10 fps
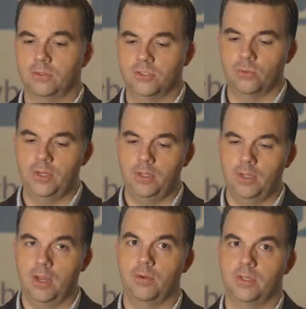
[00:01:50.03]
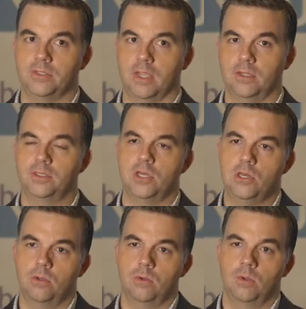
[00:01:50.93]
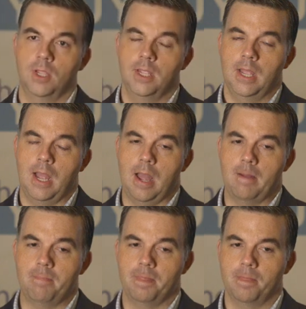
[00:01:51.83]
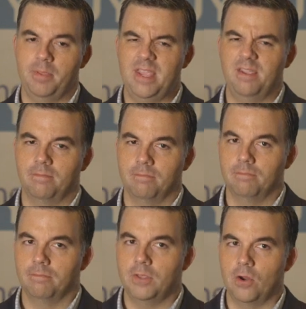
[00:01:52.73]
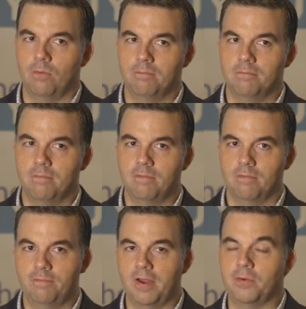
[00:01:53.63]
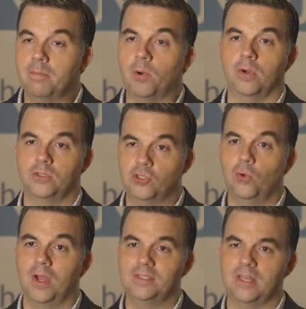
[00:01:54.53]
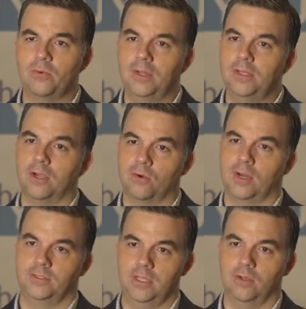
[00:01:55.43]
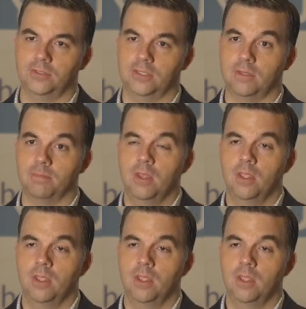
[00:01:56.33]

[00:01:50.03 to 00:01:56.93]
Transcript: There's three areas that continue being, you know, very important to us and really across the ecosystem.